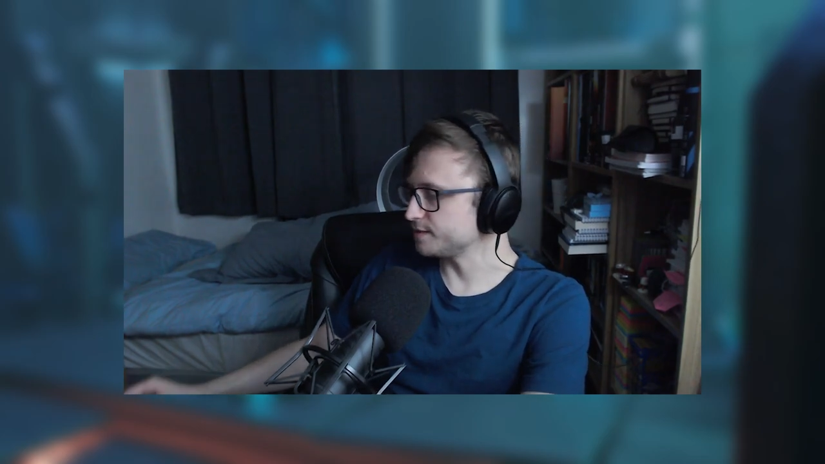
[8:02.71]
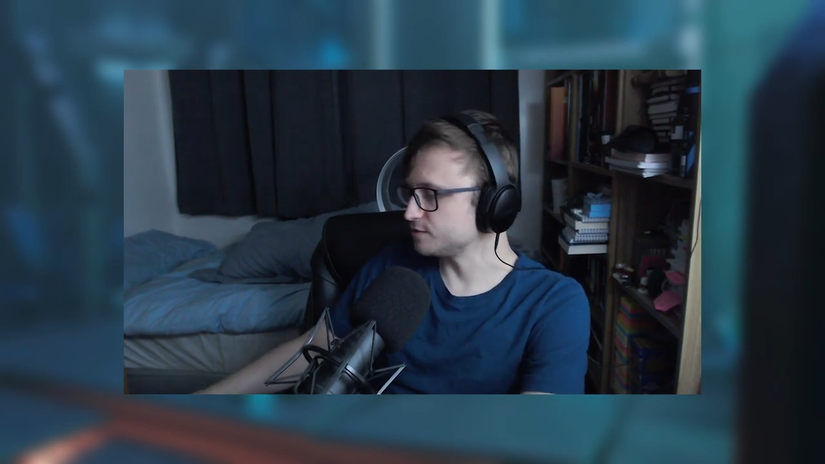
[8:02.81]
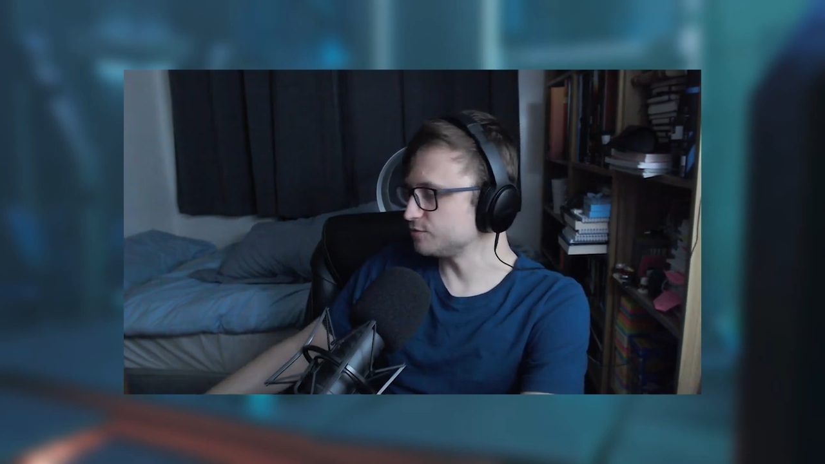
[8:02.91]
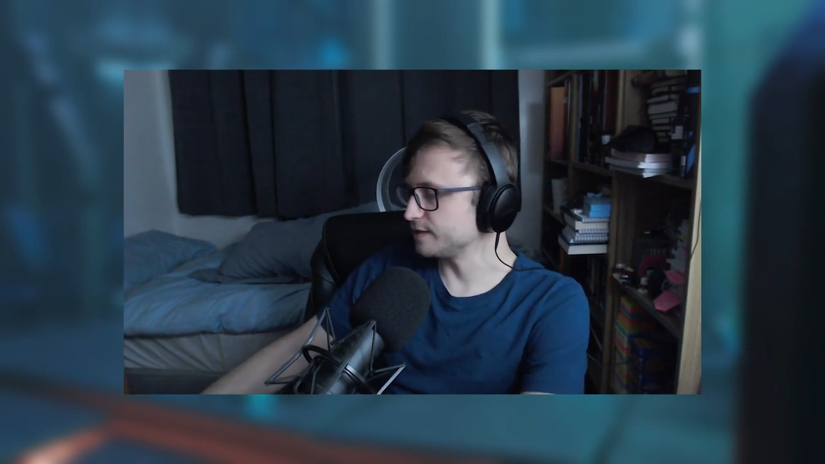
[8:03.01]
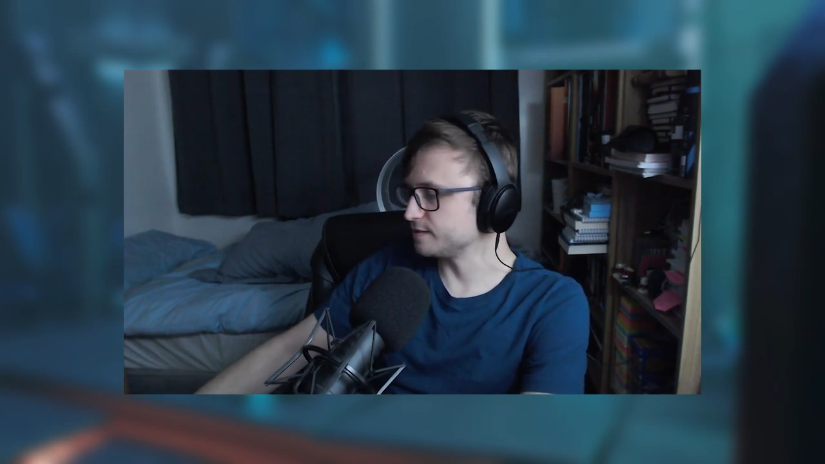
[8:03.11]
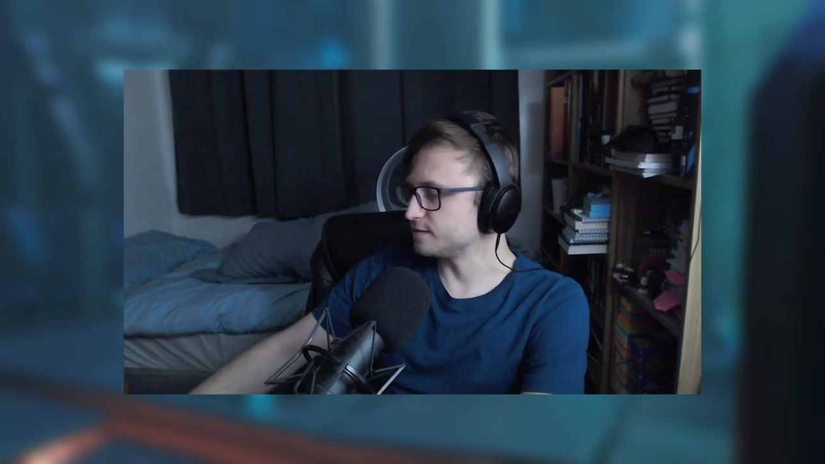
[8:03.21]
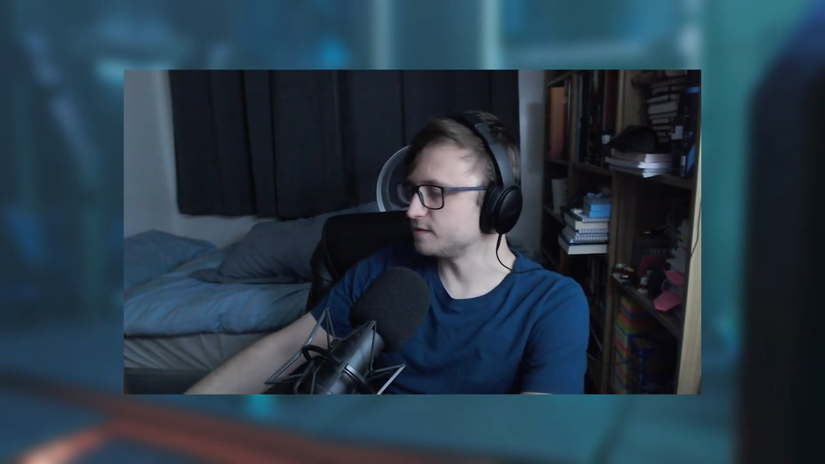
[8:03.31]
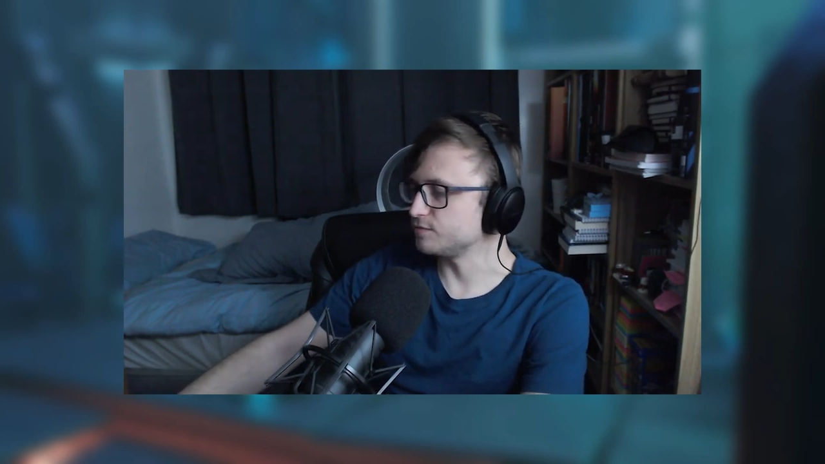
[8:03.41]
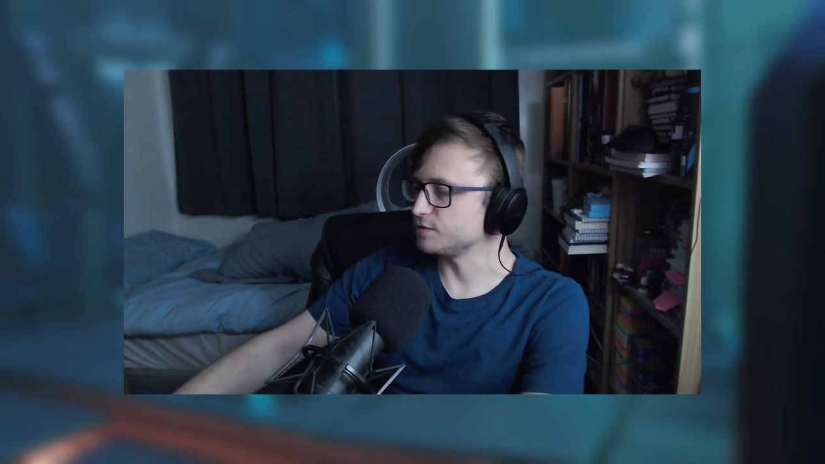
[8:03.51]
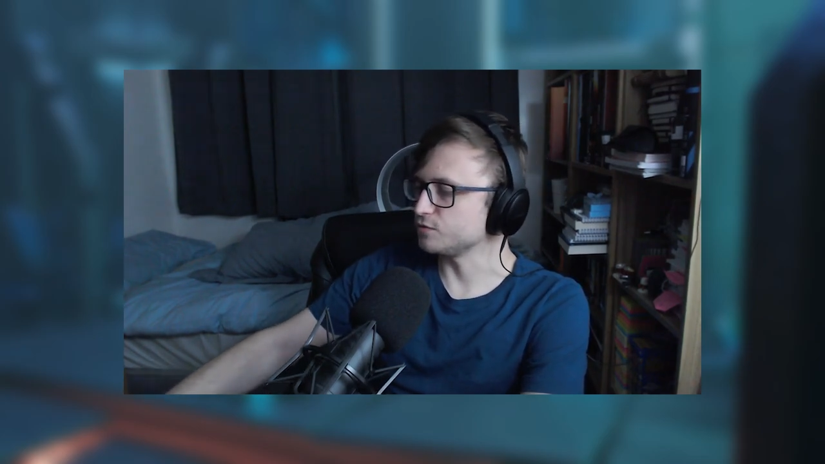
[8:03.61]
distracted to
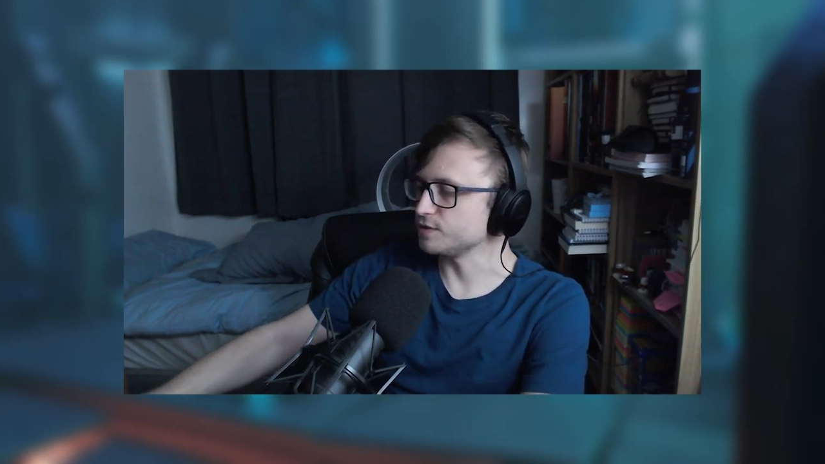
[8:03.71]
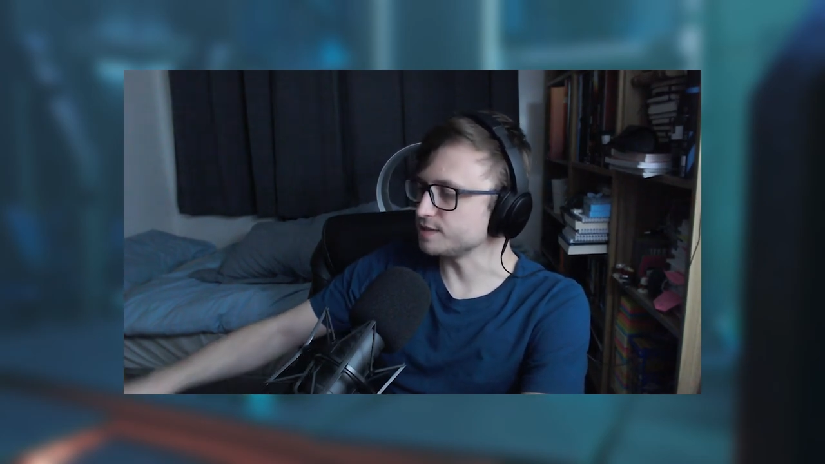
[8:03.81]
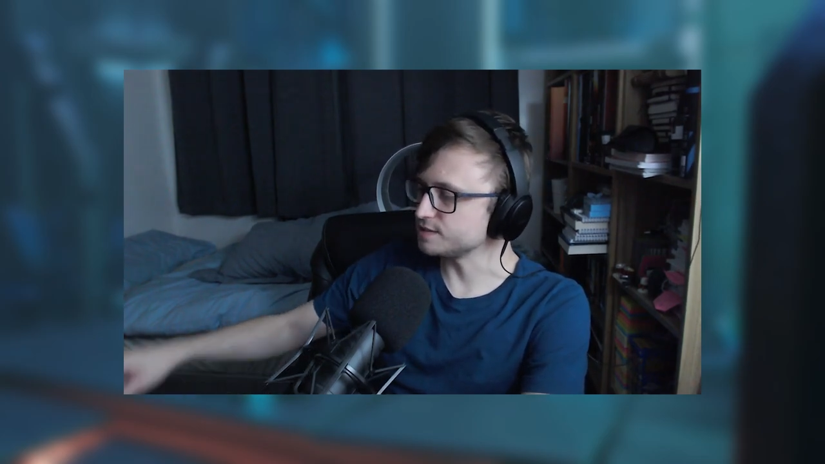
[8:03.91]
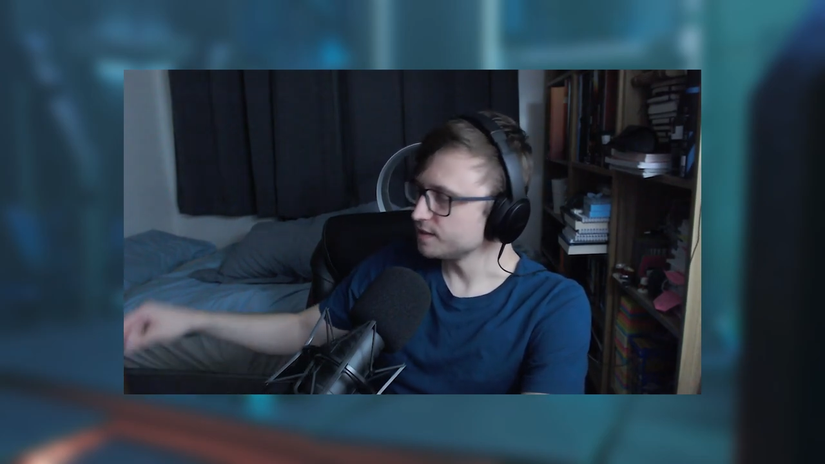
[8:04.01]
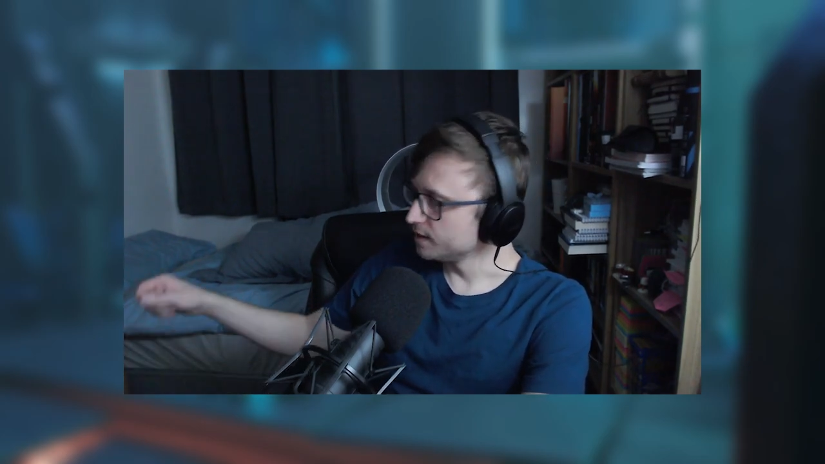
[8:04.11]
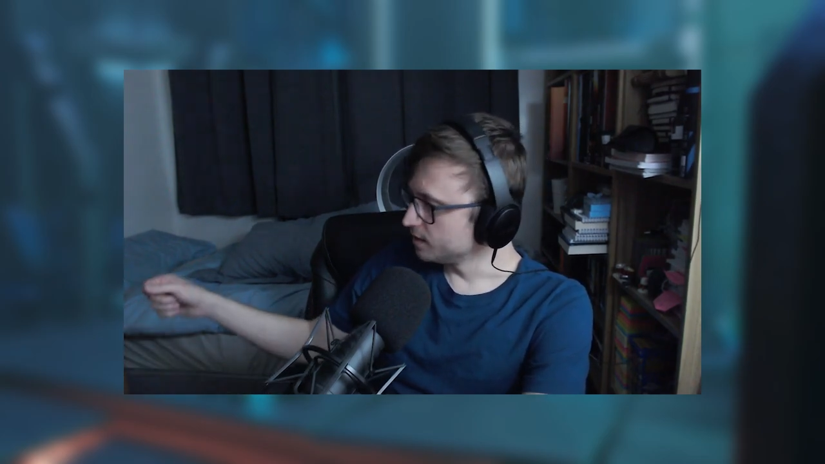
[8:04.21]
different degrees.